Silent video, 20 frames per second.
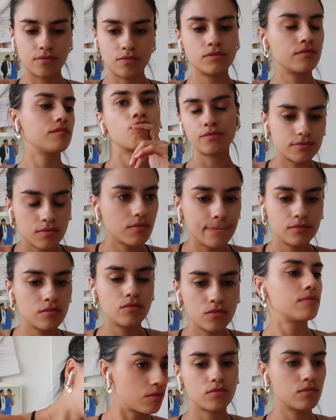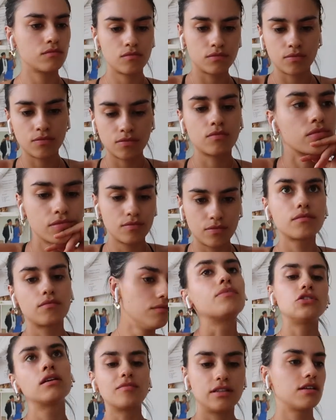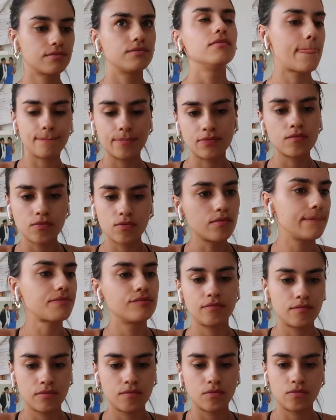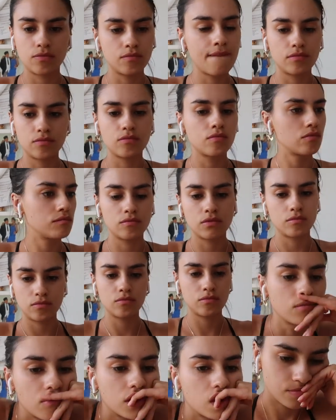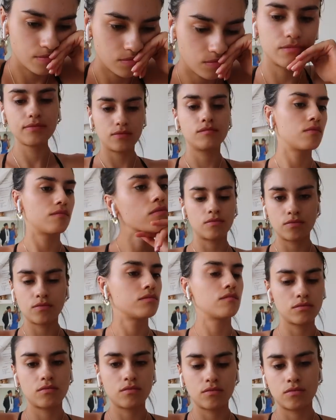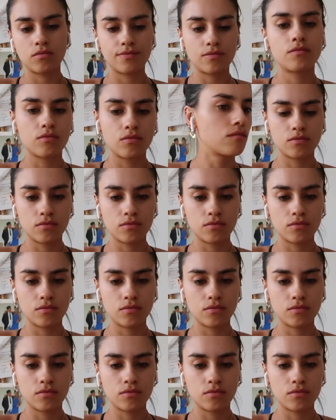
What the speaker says: Hurrying to cut my teeth. I can take what I need to get